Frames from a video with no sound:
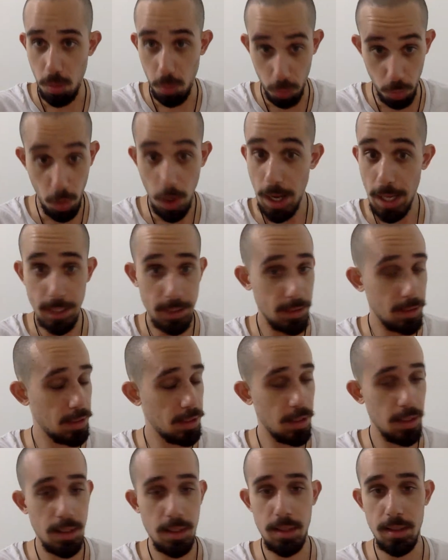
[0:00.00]
what
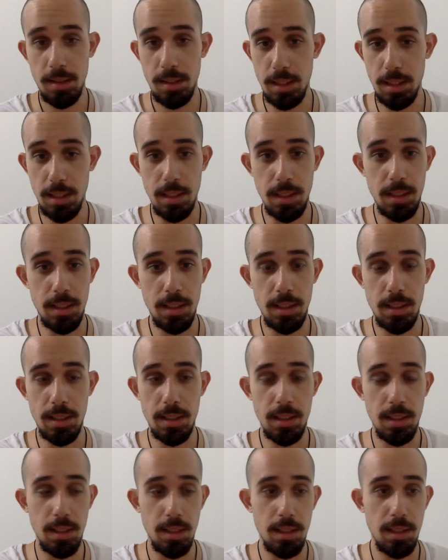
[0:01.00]

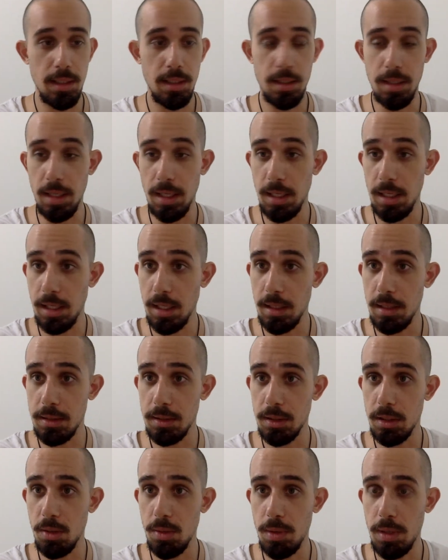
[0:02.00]
in the hell is
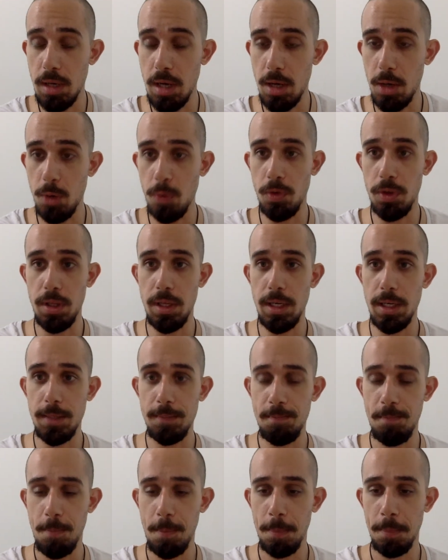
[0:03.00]
going on over
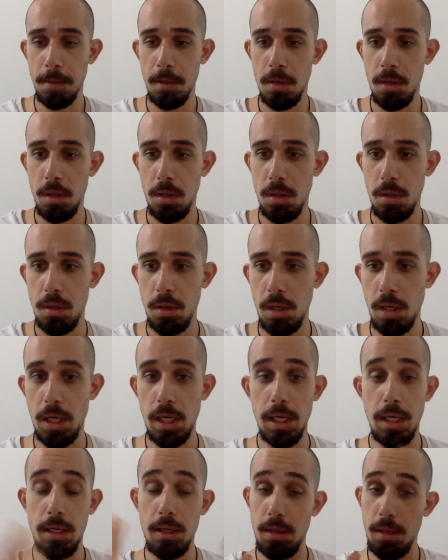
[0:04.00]
there,
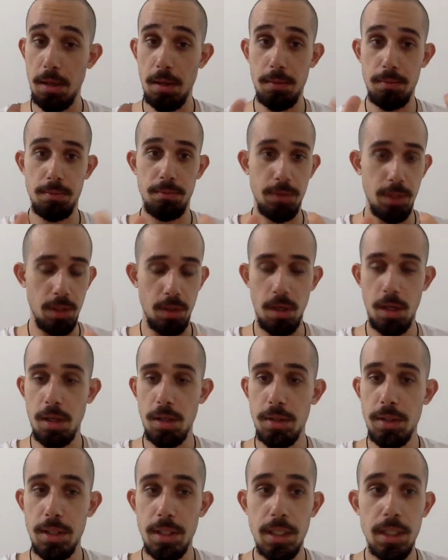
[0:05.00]
all
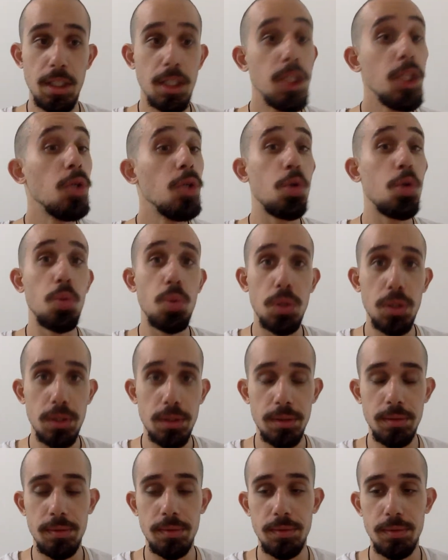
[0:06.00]
the
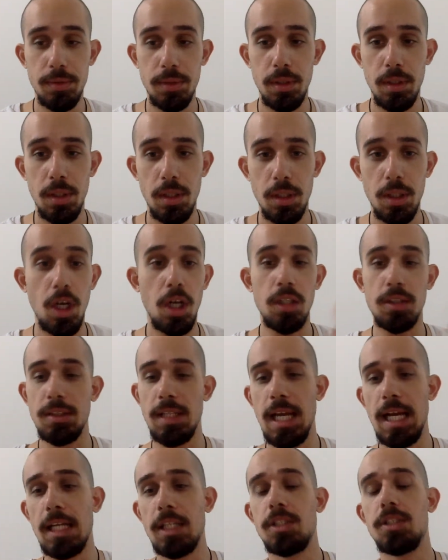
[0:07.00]
usual calls to
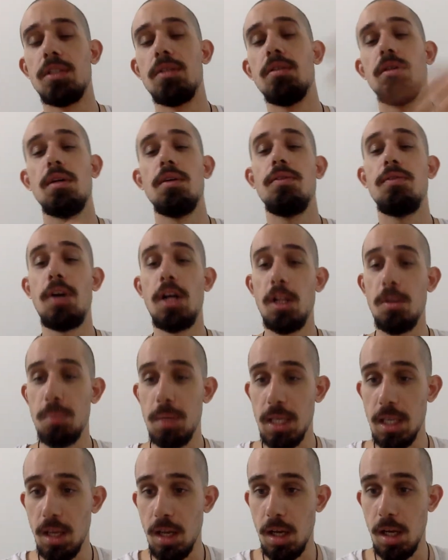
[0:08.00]
action. Follow
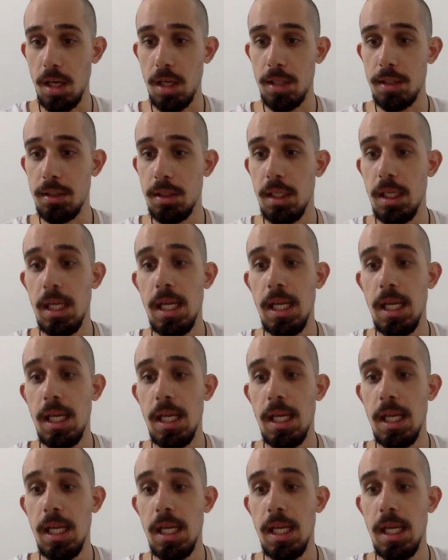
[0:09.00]
me on